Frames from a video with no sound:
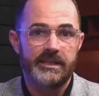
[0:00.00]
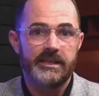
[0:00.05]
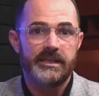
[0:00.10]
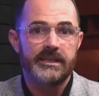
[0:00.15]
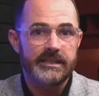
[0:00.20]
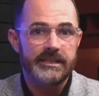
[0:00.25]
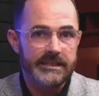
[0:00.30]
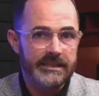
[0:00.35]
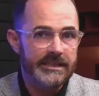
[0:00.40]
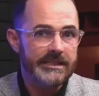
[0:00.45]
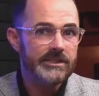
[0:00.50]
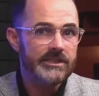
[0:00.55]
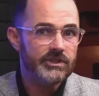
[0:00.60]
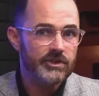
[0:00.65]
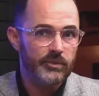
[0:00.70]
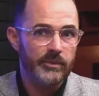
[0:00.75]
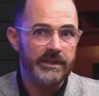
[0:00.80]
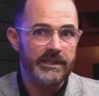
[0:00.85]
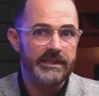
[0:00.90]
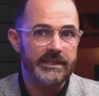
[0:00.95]
Each
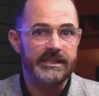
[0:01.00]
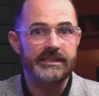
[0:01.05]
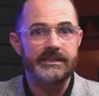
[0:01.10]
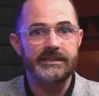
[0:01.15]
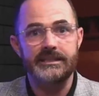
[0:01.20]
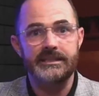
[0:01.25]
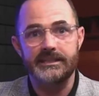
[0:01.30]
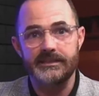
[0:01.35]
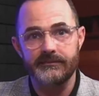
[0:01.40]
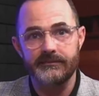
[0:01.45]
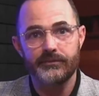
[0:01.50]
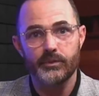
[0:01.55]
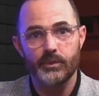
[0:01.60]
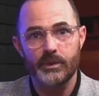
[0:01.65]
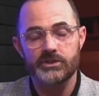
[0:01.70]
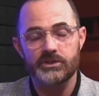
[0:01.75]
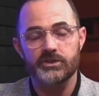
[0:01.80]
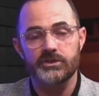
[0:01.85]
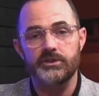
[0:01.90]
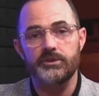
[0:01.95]
week in the
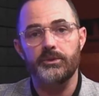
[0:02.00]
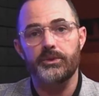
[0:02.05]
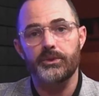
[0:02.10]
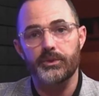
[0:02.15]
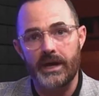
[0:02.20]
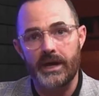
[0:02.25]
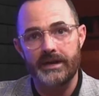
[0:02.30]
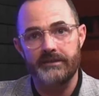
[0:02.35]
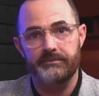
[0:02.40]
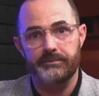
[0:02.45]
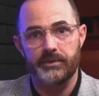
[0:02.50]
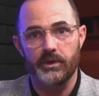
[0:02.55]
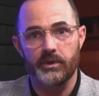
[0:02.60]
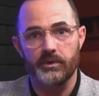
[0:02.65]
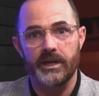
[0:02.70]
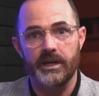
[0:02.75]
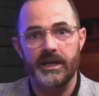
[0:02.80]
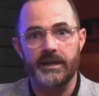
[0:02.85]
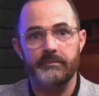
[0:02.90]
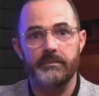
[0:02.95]
Influential You Thrive
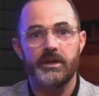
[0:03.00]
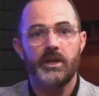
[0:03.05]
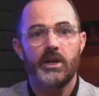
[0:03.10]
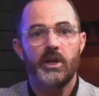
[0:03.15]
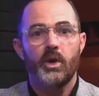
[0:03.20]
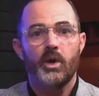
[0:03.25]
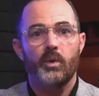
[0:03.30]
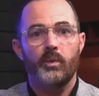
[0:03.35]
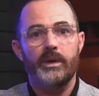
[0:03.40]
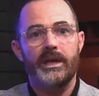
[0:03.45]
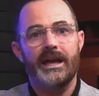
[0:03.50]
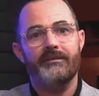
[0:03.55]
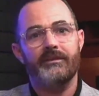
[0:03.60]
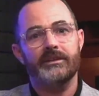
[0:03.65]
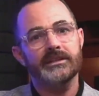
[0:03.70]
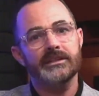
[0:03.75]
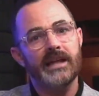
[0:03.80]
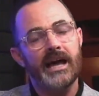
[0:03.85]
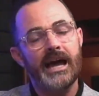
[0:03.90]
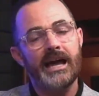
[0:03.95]
program, we have a
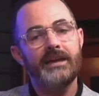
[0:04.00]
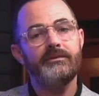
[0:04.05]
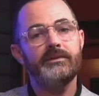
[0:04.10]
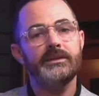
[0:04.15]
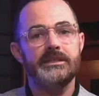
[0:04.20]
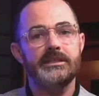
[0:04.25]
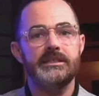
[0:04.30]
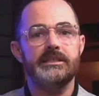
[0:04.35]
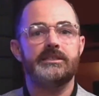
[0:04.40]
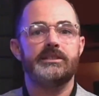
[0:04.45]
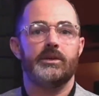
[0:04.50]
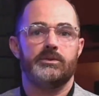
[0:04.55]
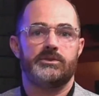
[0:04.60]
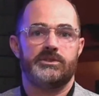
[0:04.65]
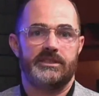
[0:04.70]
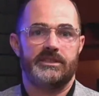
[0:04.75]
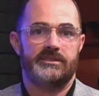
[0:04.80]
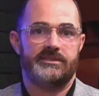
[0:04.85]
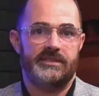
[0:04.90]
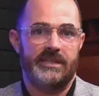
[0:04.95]
live
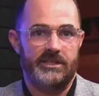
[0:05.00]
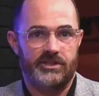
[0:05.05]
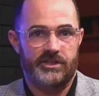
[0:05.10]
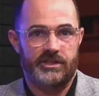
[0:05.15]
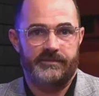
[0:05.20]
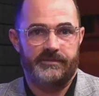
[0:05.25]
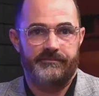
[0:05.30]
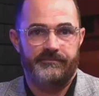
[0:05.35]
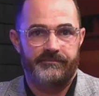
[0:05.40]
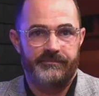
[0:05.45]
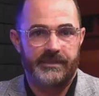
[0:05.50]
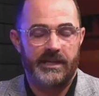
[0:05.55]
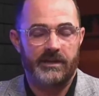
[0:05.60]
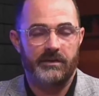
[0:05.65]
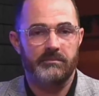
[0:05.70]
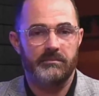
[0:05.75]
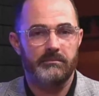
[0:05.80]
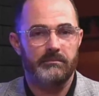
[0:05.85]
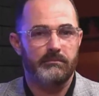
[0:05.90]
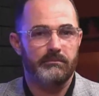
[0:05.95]
e-coaching session.
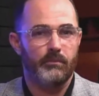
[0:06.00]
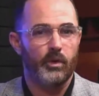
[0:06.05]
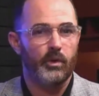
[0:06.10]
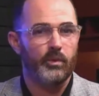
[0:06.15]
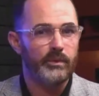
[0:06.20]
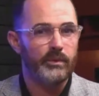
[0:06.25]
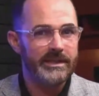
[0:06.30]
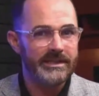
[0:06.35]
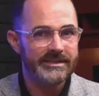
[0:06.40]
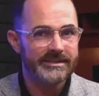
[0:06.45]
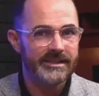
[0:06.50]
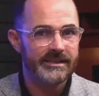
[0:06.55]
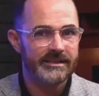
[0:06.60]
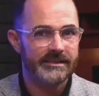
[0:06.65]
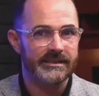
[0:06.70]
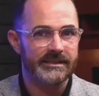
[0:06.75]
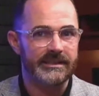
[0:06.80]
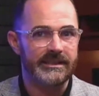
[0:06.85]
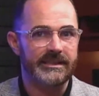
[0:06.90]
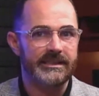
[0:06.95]
Now, more
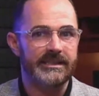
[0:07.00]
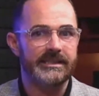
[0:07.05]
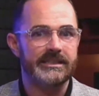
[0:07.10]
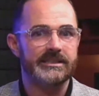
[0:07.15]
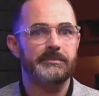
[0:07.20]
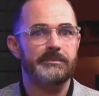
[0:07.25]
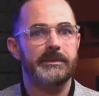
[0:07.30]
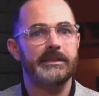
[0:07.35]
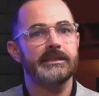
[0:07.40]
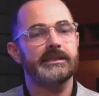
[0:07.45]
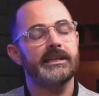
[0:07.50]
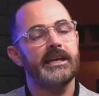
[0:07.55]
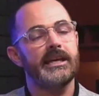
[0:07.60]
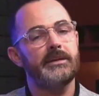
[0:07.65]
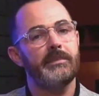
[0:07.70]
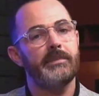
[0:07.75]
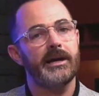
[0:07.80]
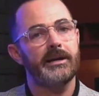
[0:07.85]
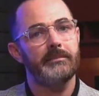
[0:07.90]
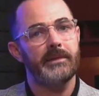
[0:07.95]
recently, it's been led
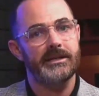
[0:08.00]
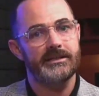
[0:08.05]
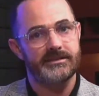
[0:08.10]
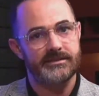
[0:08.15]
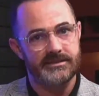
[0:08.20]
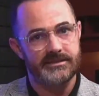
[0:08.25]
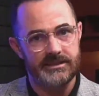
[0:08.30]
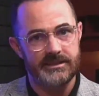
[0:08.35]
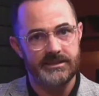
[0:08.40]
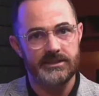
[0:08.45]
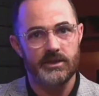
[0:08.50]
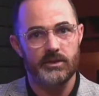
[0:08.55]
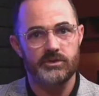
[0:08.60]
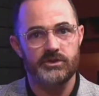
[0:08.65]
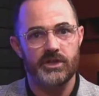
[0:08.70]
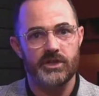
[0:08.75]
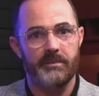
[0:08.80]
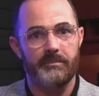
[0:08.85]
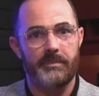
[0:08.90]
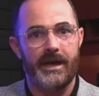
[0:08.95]
by my CEO,
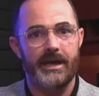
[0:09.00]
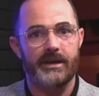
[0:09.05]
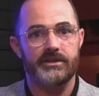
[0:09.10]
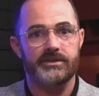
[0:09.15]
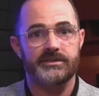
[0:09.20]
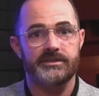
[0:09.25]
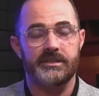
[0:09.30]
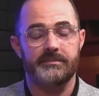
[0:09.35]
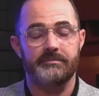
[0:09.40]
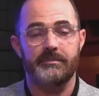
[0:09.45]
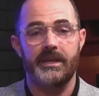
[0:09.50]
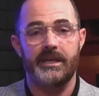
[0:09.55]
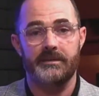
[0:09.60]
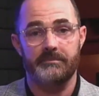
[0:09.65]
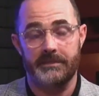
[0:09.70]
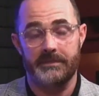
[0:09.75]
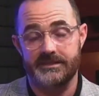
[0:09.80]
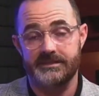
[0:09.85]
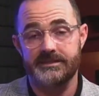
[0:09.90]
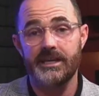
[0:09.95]
John Patterson, and
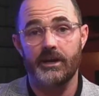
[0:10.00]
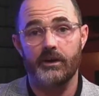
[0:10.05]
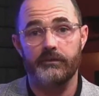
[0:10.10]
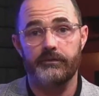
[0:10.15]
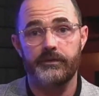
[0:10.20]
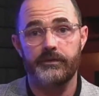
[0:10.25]
myself,